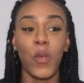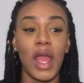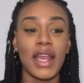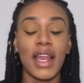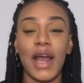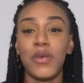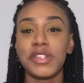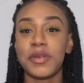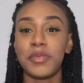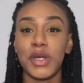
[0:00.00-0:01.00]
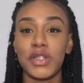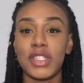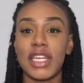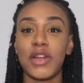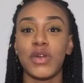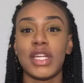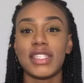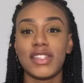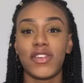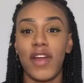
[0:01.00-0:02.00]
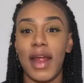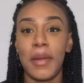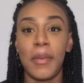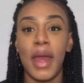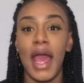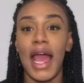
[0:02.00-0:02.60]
When I wasn't posting on Instagram